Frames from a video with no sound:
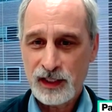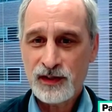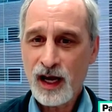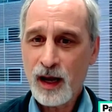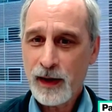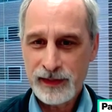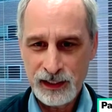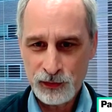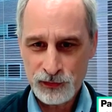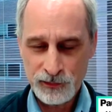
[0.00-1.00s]
It's come on the
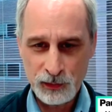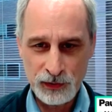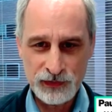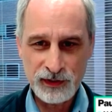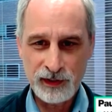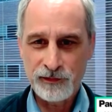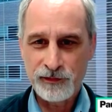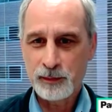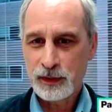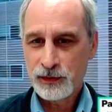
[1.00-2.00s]
heels, of course, of the
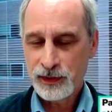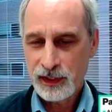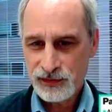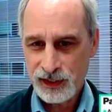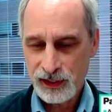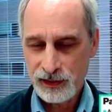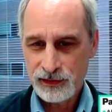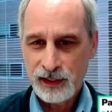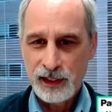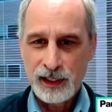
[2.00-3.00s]
balloon incident,
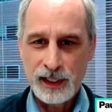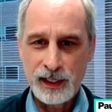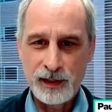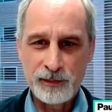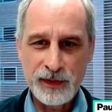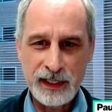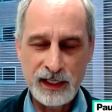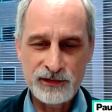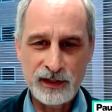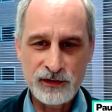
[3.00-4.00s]
the
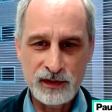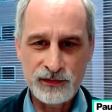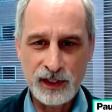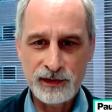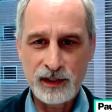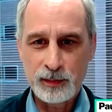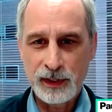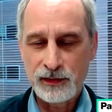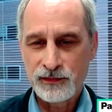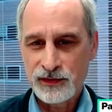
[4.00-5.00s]
cancellation of Secretary
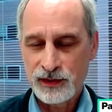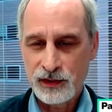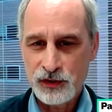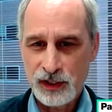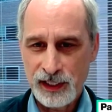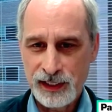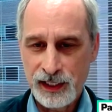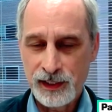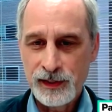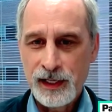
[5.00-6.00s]
Blinken's visit to
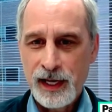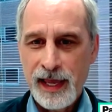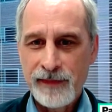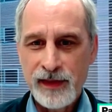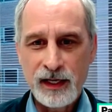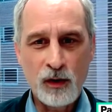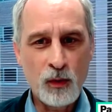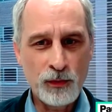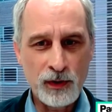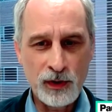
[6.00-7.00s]
China, and then a
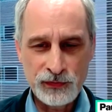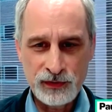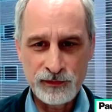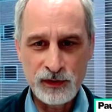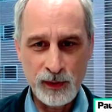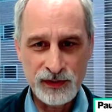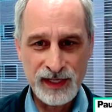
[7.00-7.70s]
whole host of U.S.